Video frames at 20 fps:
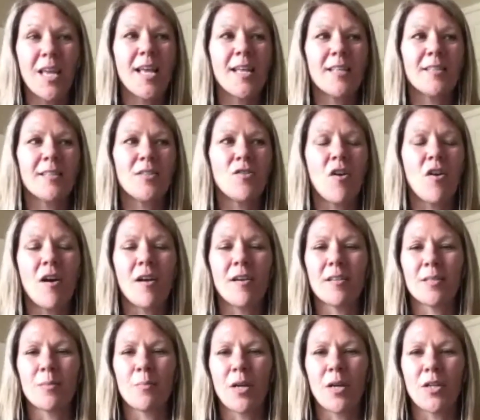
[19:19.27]
it's not
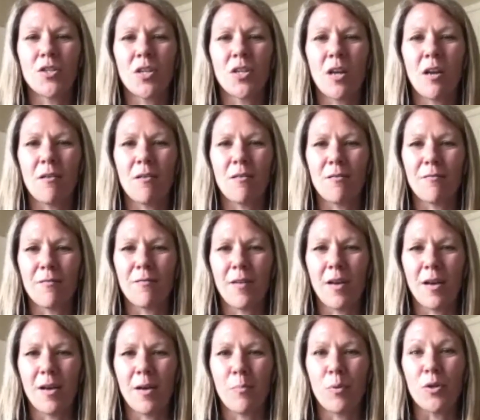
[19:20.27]
as much of
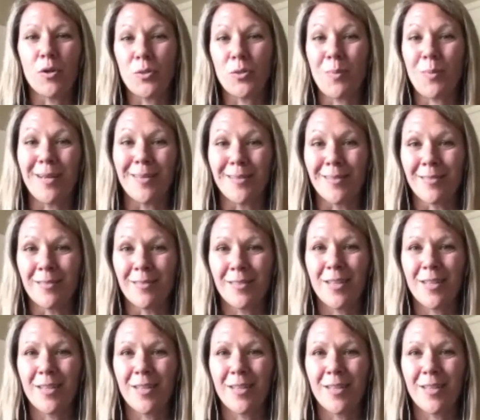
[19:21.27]
a push button,